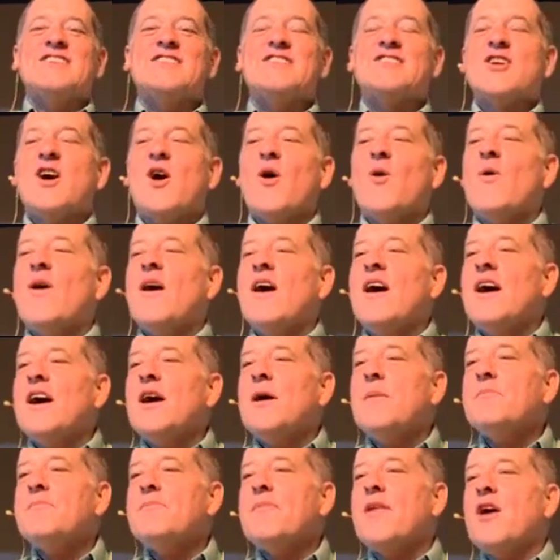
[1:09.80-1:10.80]
So,
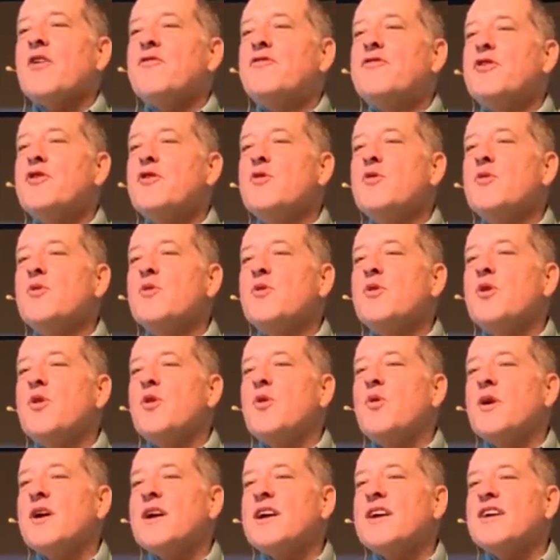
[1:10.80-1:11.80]
um, a few
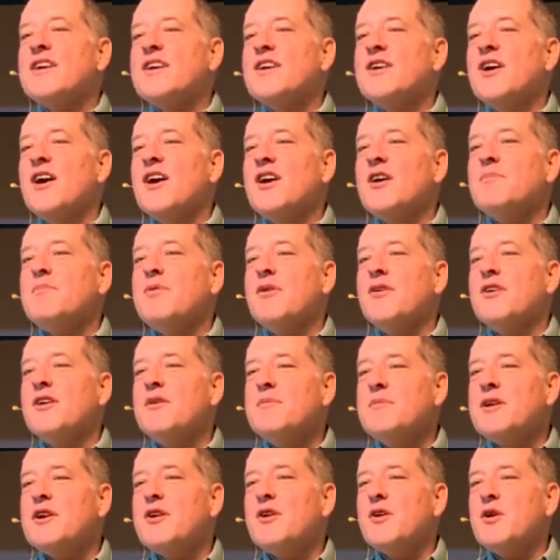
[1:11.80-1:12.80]
quick uh,
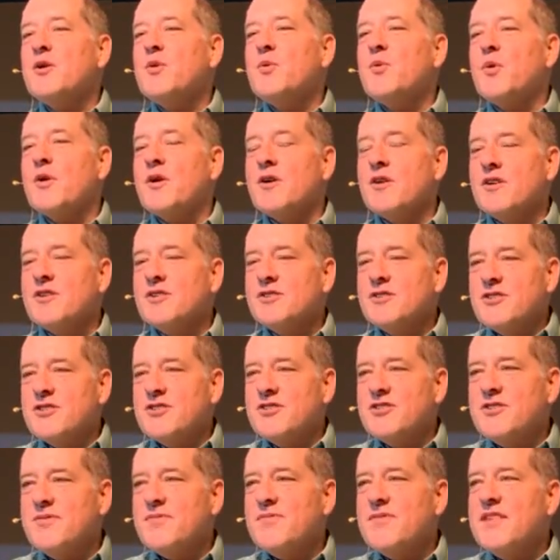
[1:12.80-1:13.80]
preliminary
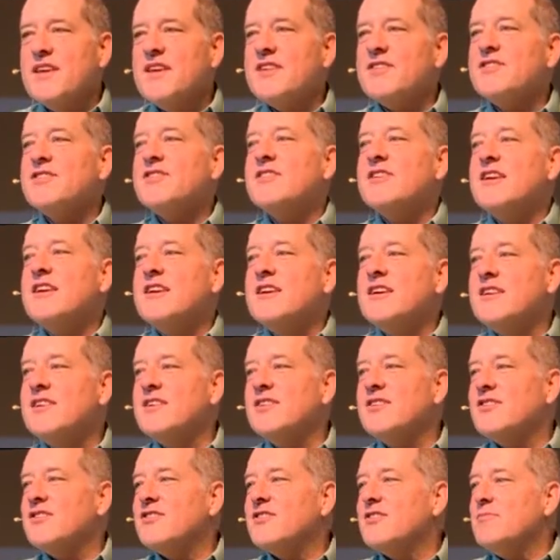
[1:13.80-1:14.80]
words. This
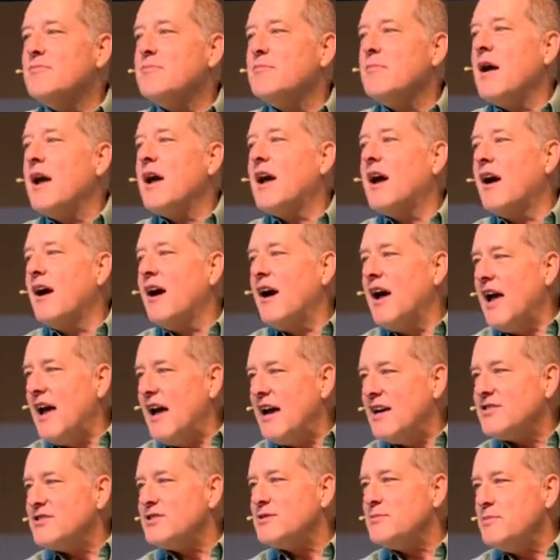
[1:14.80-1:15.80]
is my
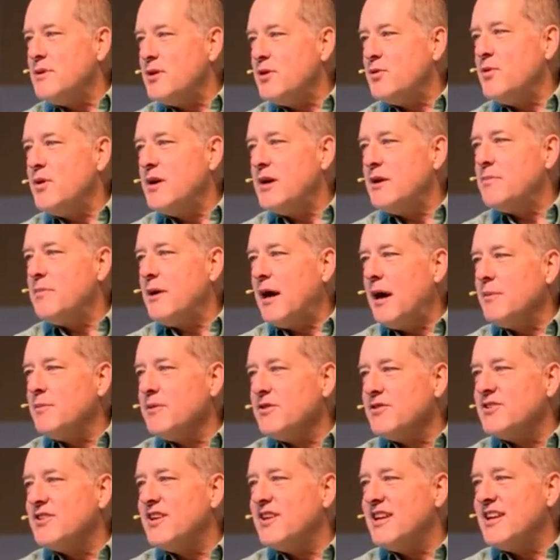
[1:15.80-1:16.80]
last midweek
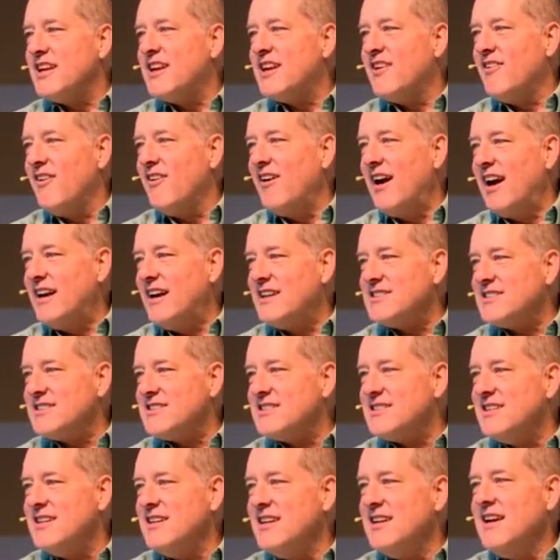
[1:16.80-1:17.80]
Bible study
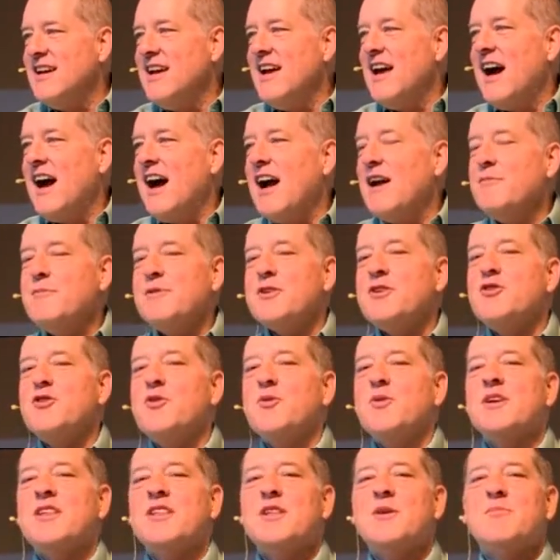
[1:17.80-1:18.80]
class. I've been
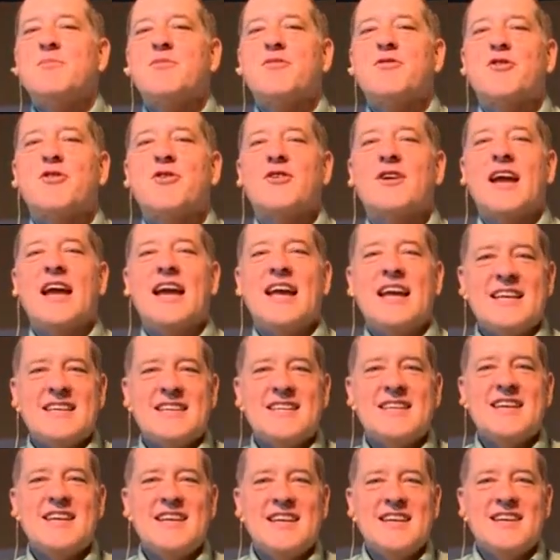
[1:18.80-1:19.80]
doing them for
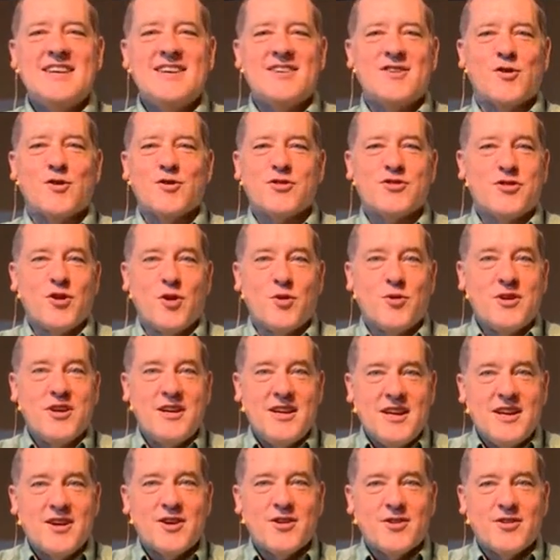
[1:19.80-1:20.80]
18 or so
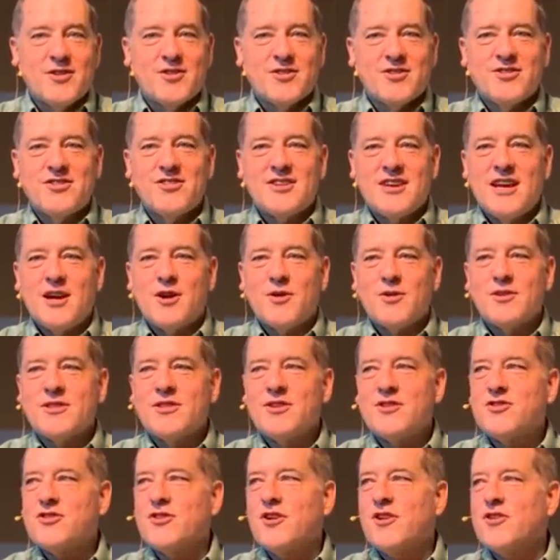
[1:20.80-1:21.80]
years here at
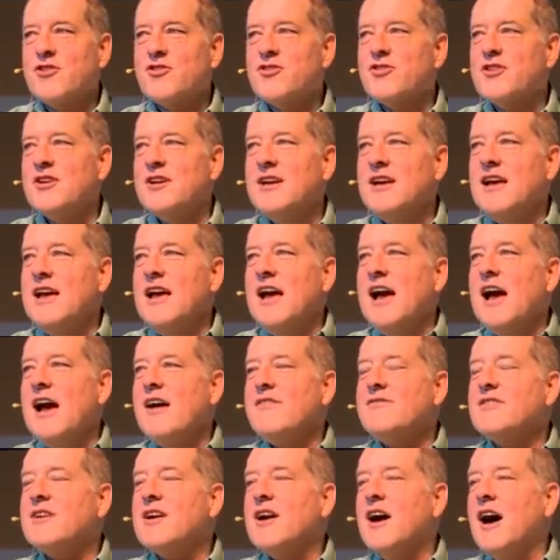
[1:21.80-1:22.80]
the church,
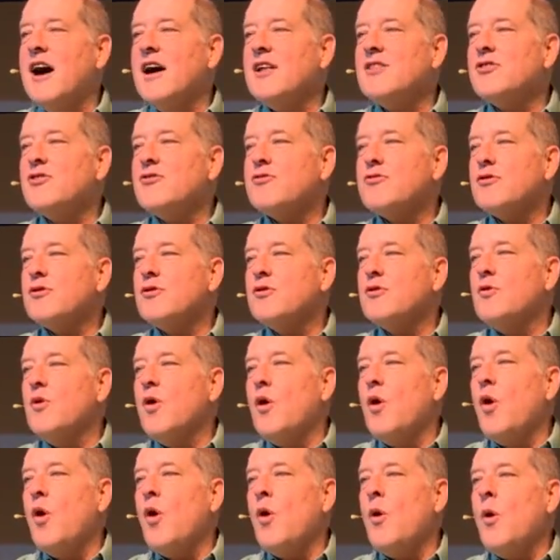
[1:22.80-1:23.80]
have gone
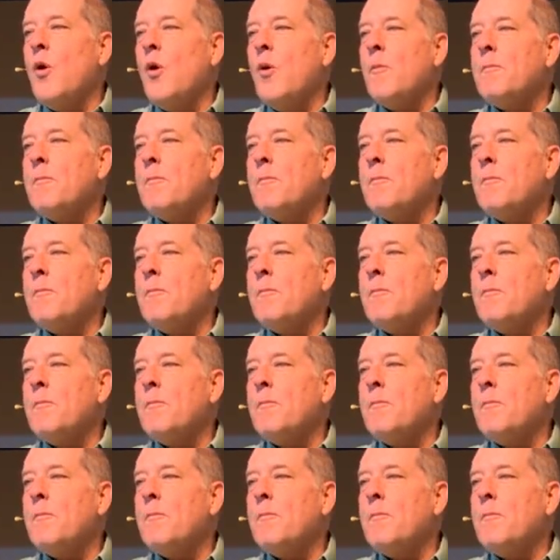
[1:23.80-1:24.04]
through